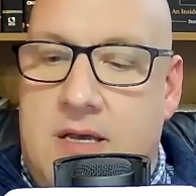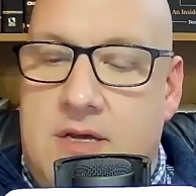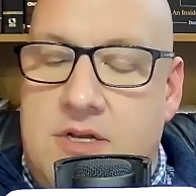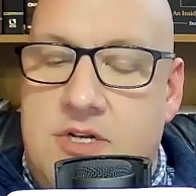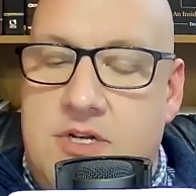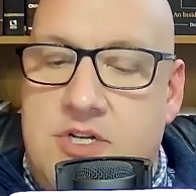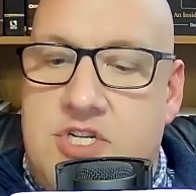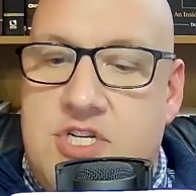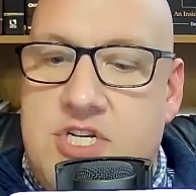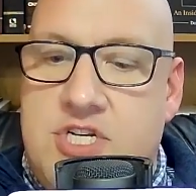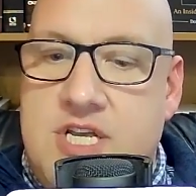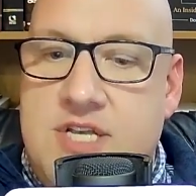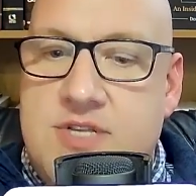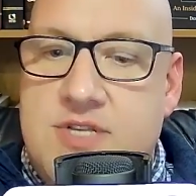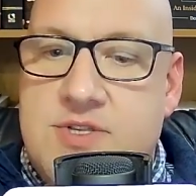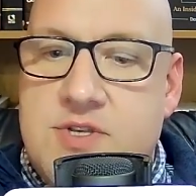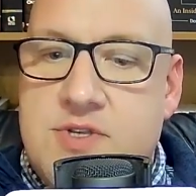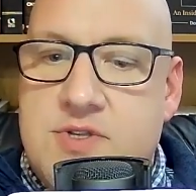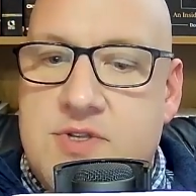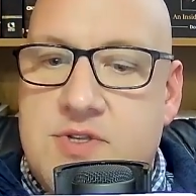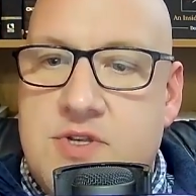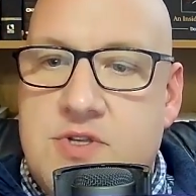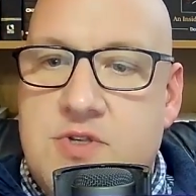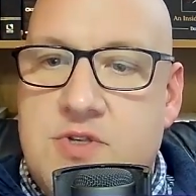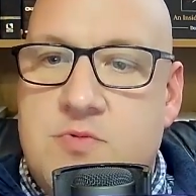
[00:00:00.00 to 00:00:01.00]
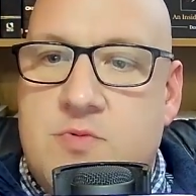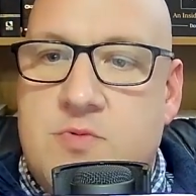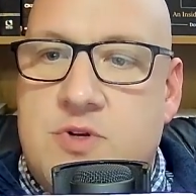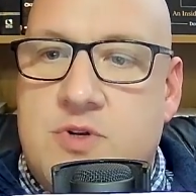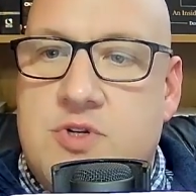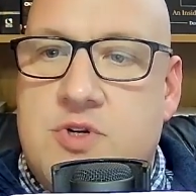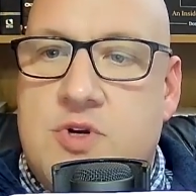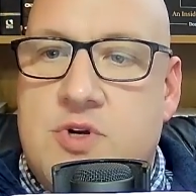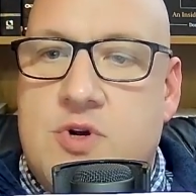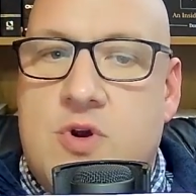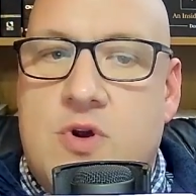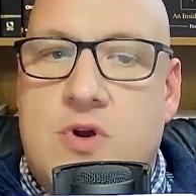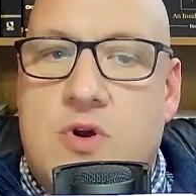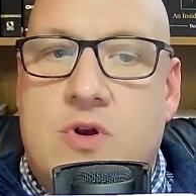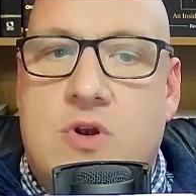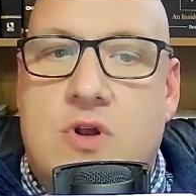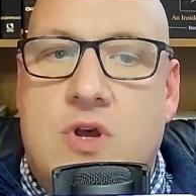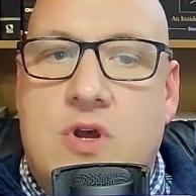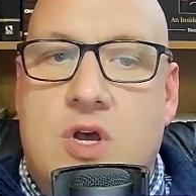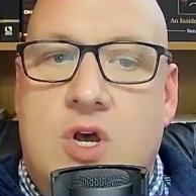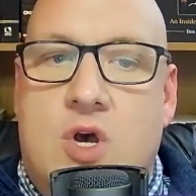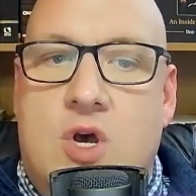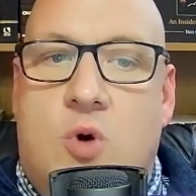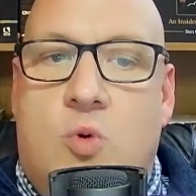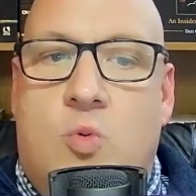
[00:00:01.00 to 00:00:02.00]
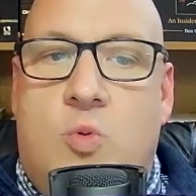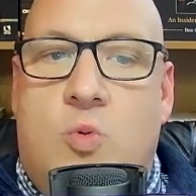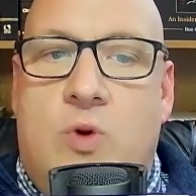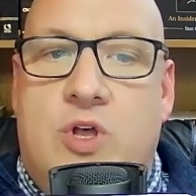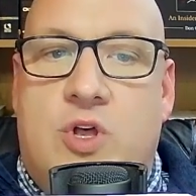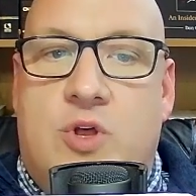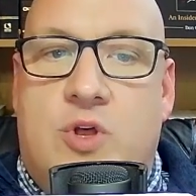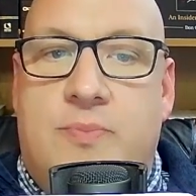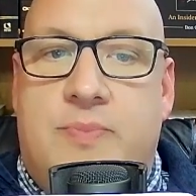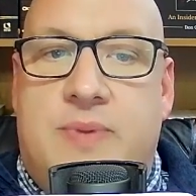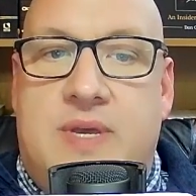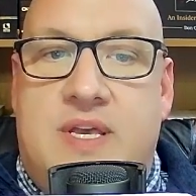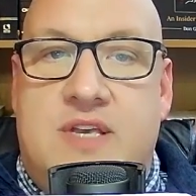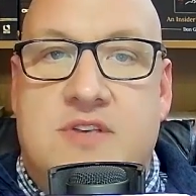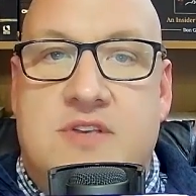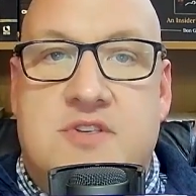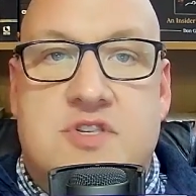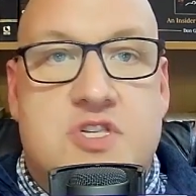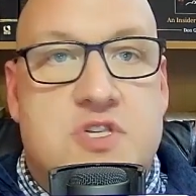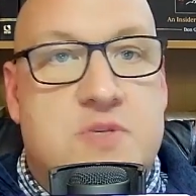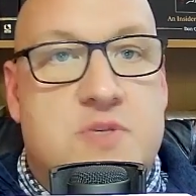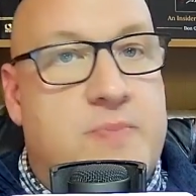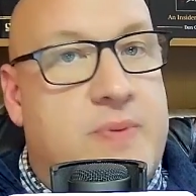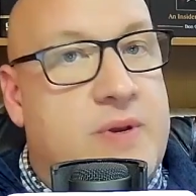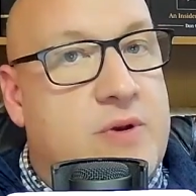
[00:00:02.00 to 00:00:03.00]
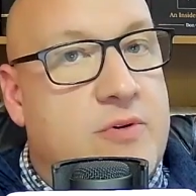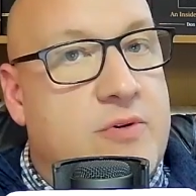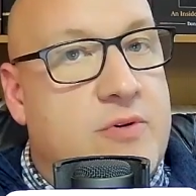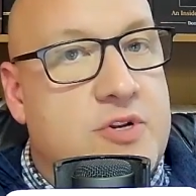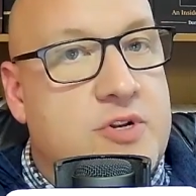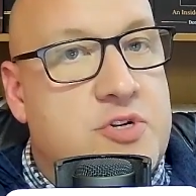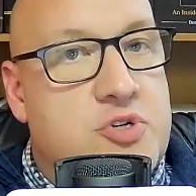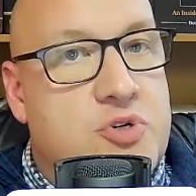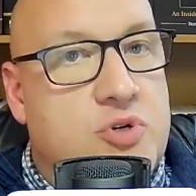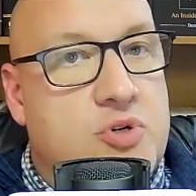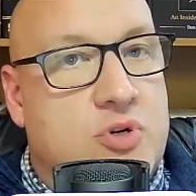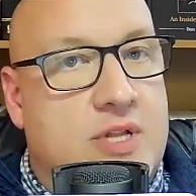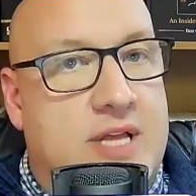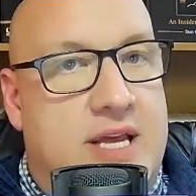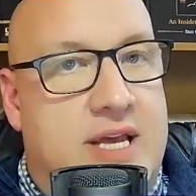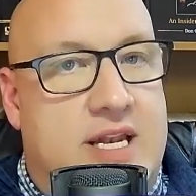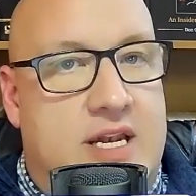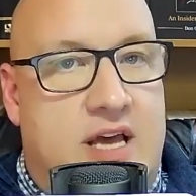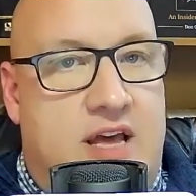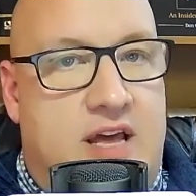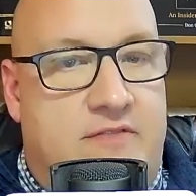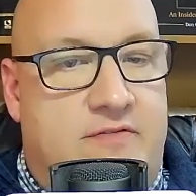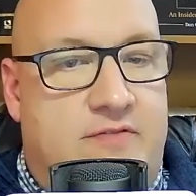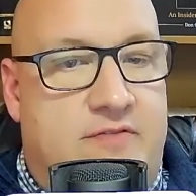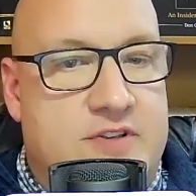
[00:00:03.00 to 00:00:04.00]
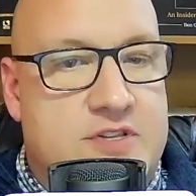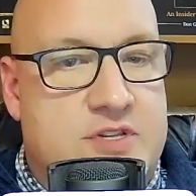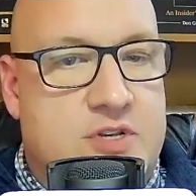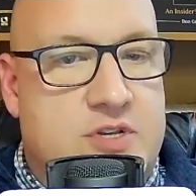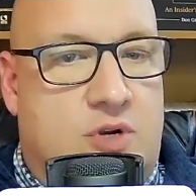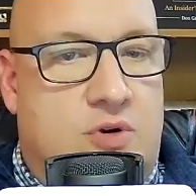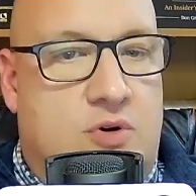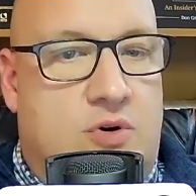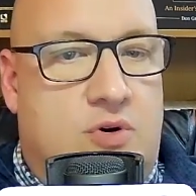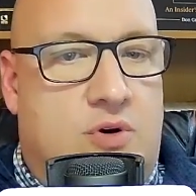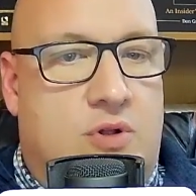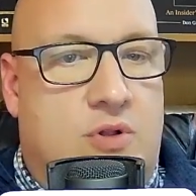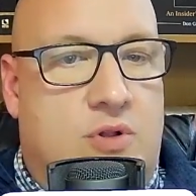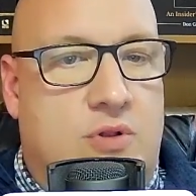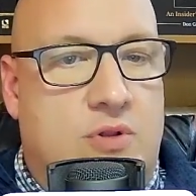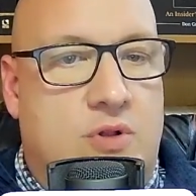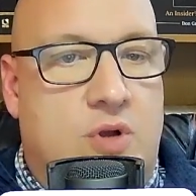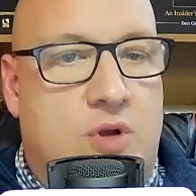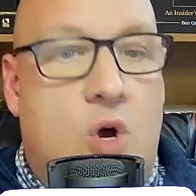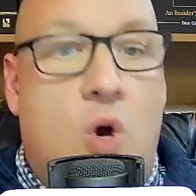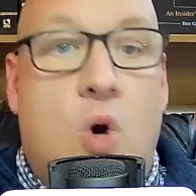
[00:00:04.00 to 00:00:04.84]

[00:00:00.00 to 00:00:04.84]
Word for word: Jesus's return will be spiritual and not physical,